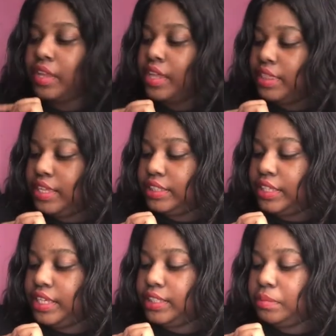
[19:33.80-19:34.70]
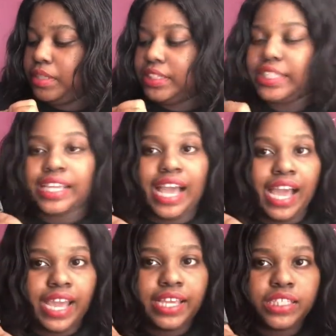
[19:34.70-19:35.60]
This is Mystic
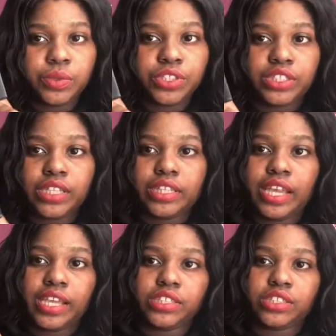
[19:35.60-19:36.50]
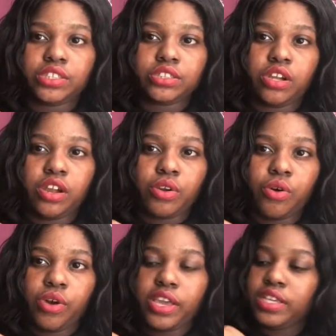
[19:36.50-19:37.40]
Ice, which is a nice
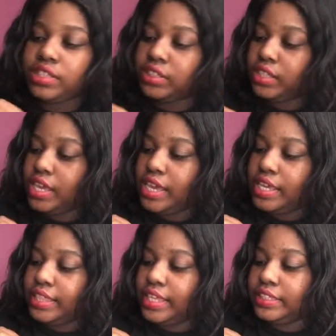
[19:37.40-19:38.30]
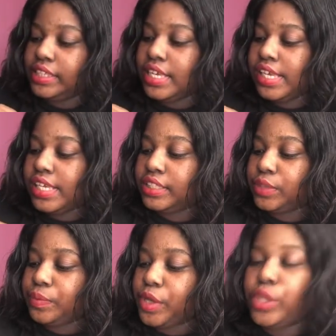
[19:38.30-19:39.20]
turquoise. This is
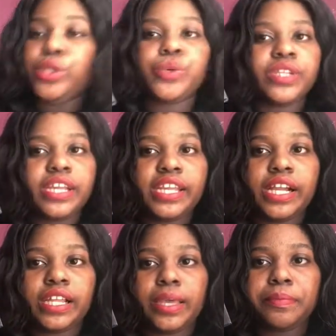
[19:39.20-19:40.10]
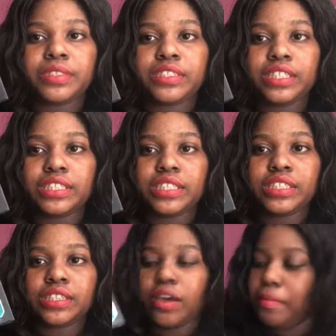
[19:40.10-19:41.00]
Lunar Eclipse. This is
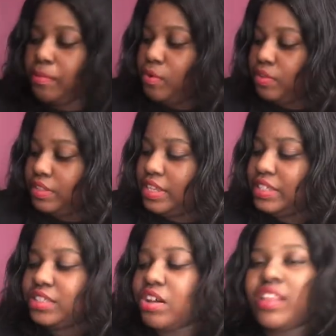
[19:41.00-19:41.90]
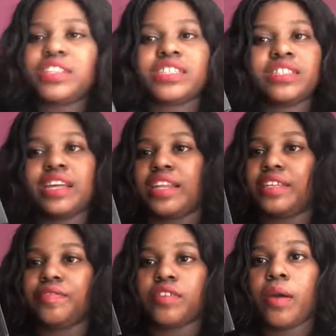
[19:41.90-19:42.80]
a more... These colors are not
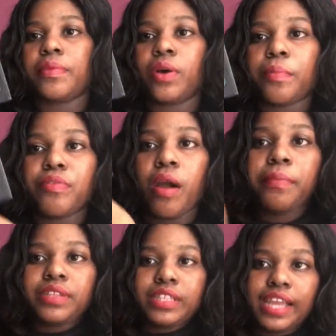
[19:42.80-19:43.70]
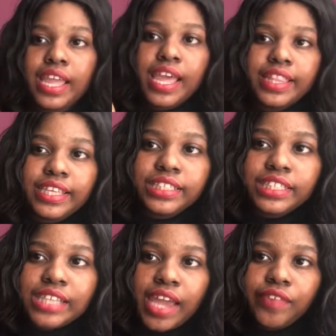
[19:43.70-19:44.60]
even coming up properly. Like, this is
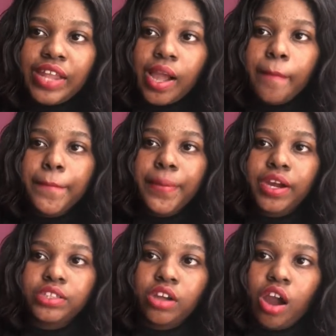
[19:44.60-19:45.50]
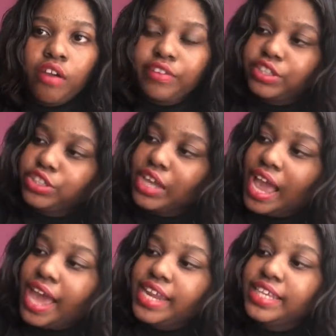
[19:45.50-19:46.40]
kind of like a burnt orange.
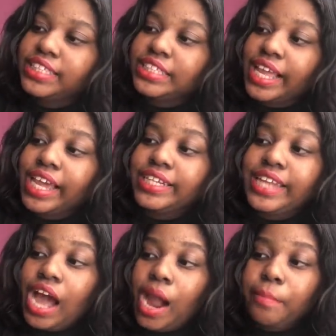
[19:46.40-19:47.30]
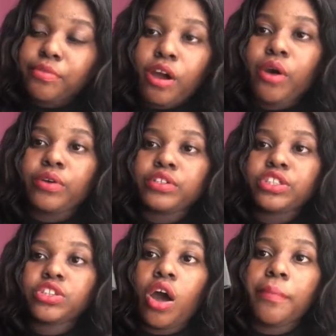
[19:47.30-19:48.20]
And then this is like a dark brown,
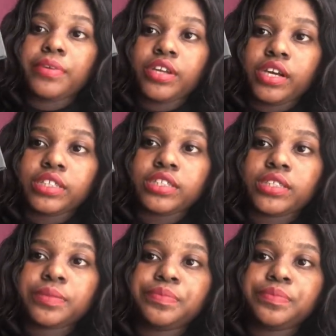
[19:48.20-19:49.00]
Storm Dust.